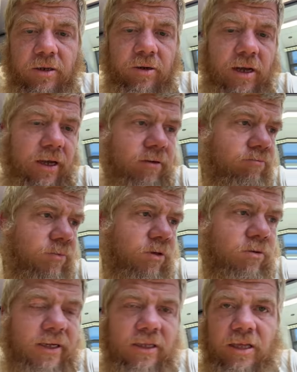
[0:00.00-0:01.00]
Okay. You
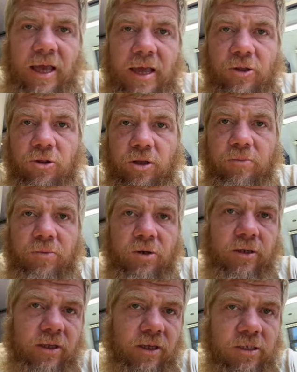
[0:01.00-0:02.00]
know, like the Asian
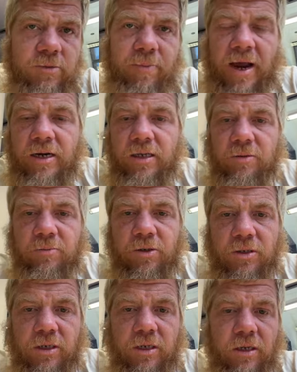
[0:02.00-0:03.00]
community, the Hispanic
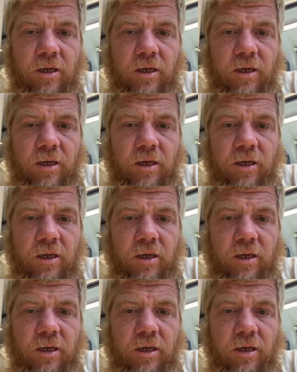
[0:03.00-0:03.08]
community.